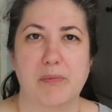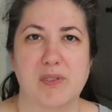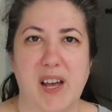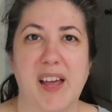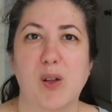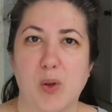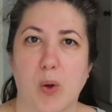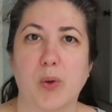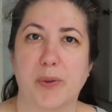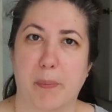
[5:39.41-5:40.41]
Dial
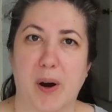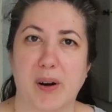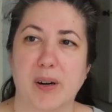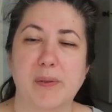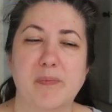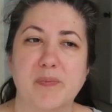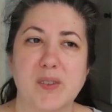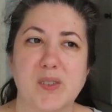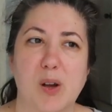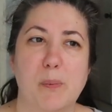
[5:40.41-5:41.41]
Gold bar
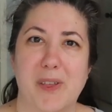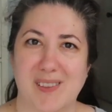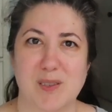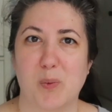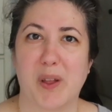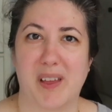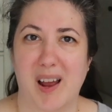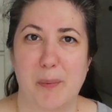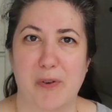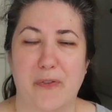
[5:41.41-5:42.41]
soap. That's the one that
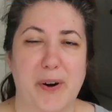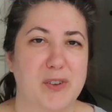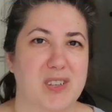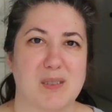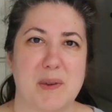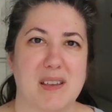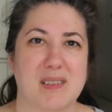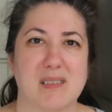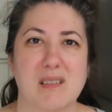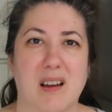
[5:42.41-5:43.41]
I prefer just because
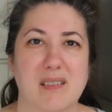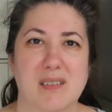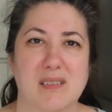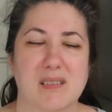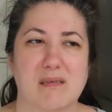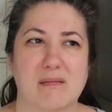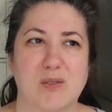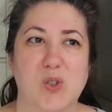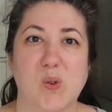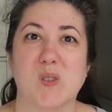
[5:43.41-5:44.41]
it's not
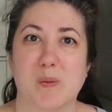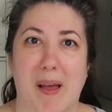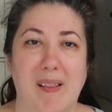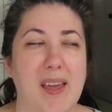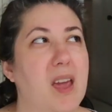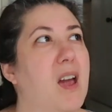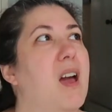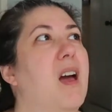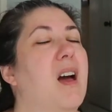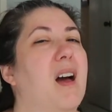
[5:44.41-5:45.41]
too smelly
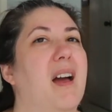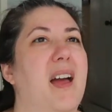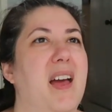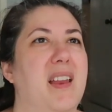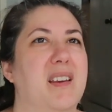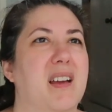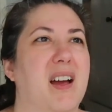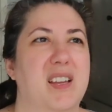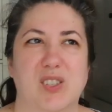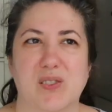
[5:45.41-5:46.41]
and
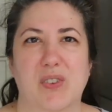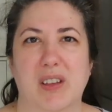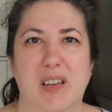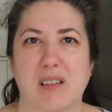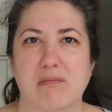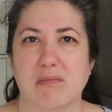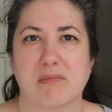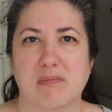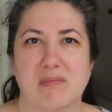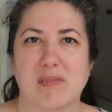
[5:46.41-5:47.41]
I just feel like it
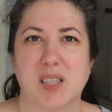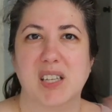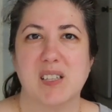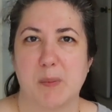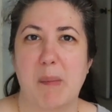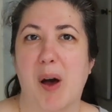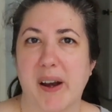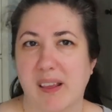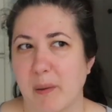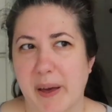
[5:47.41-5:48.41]
cleans my
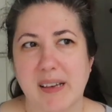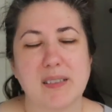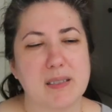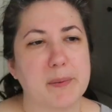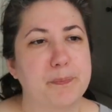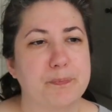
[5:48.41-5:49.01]
body the best.